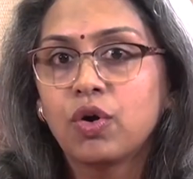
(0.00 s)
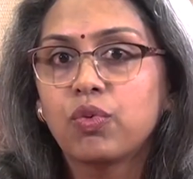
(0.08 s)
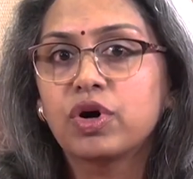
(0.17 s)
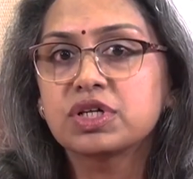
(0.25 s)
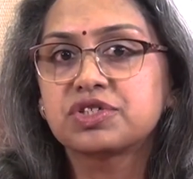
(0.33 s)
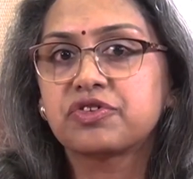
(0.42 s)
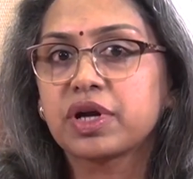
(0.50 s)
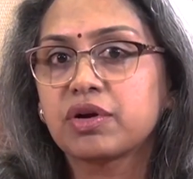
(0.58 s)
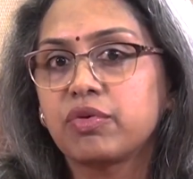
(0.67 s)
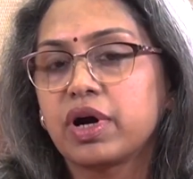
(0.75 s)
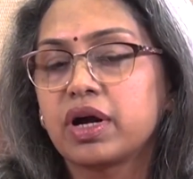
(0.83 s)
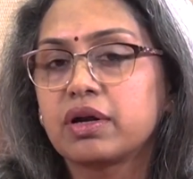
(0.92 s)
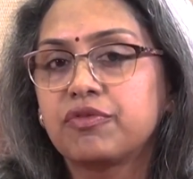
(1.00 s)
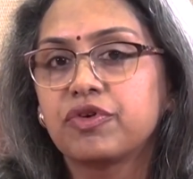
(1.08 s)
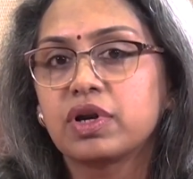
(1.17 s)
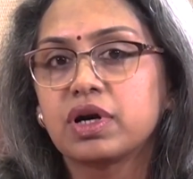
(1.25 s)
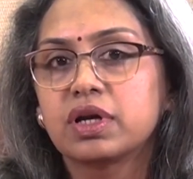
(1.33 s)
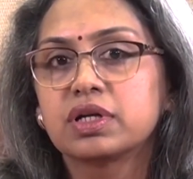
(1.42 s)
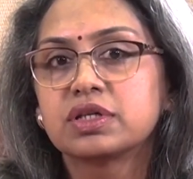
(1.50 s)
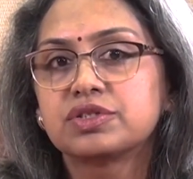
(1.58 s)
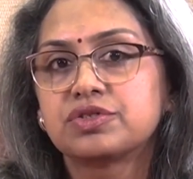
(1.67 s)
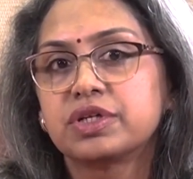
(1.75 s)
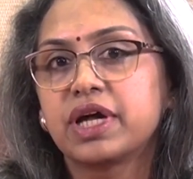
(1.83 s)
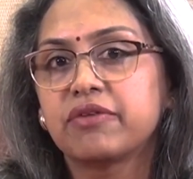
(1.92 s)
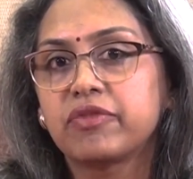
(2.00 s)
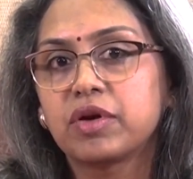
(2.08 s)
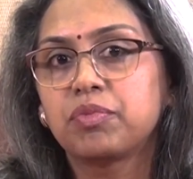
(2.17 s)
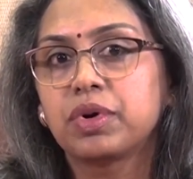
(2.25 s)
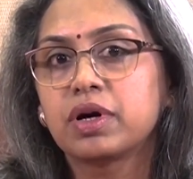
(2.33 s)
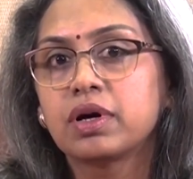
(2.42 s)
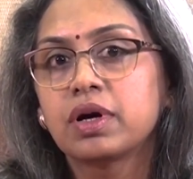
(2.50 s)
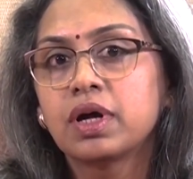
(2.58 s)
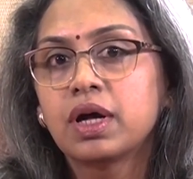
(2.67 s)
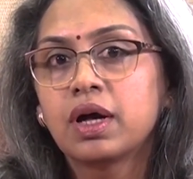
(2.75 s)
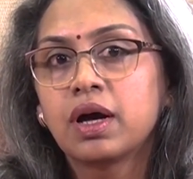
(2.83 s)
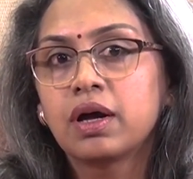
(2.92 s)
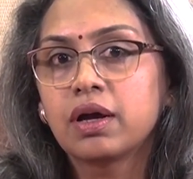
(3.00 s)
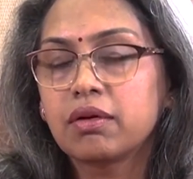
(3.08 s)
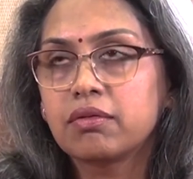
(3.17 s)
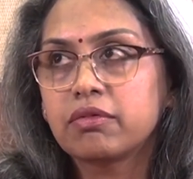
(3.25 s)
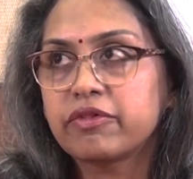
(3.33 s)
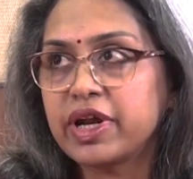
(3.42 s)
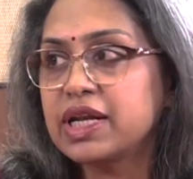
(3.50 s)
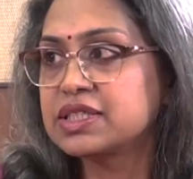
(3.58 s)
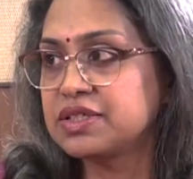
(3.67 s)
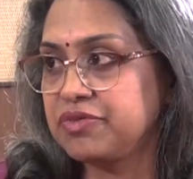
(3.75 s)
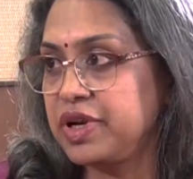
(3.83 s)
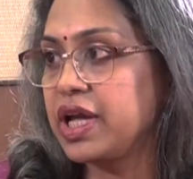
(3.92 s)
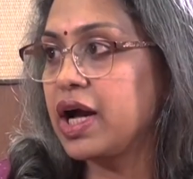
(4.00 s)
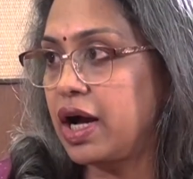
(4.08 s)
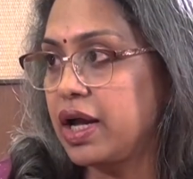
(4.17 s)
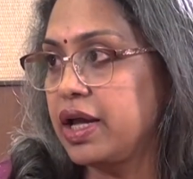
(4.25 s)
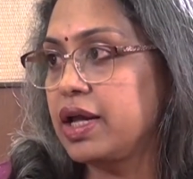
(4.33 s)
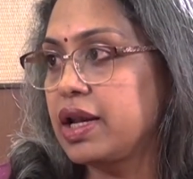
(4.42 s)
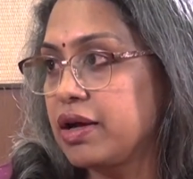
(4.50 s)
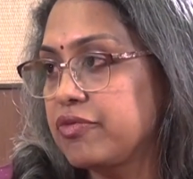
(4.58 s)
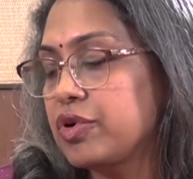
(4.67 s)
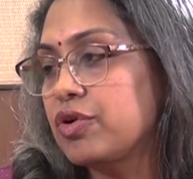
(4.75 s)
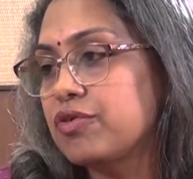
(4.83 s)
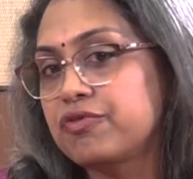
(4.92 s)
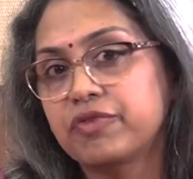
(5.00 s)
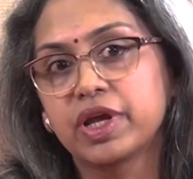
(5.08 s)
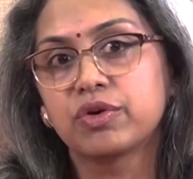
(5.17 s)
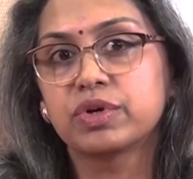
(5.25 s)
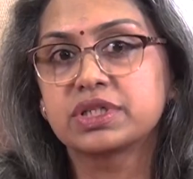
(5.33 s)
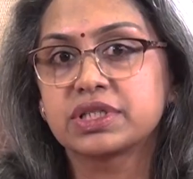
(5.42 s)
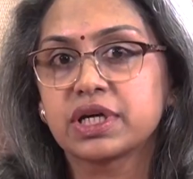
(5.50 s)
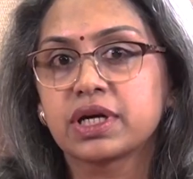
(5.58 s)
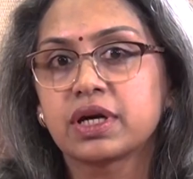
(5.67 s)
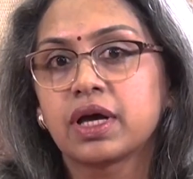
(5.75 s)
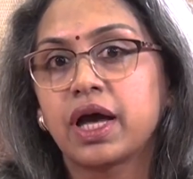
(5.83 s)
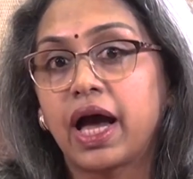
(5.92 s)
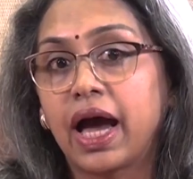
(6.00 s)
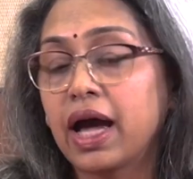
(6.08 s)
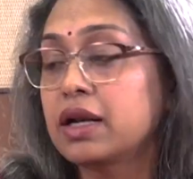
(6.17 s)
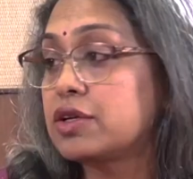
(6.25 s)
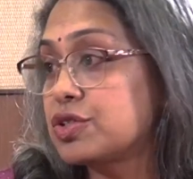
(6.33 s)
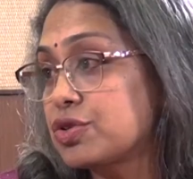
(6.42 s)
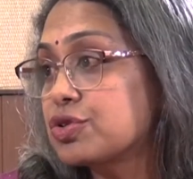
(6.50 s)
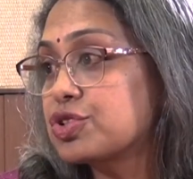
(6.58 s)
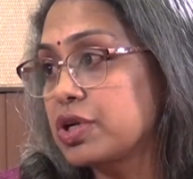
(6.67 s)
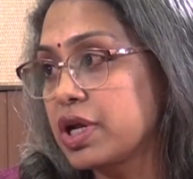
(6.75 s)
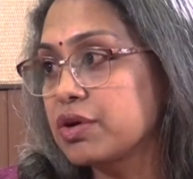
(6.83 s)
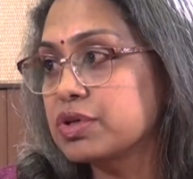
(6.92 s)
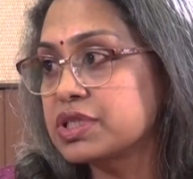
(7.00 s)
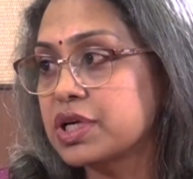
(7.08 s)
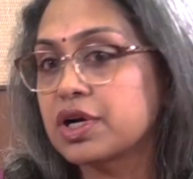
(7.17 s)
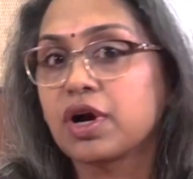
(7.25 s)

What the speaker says: was required for learners to develop a relatively high level of linguistic and social linguistic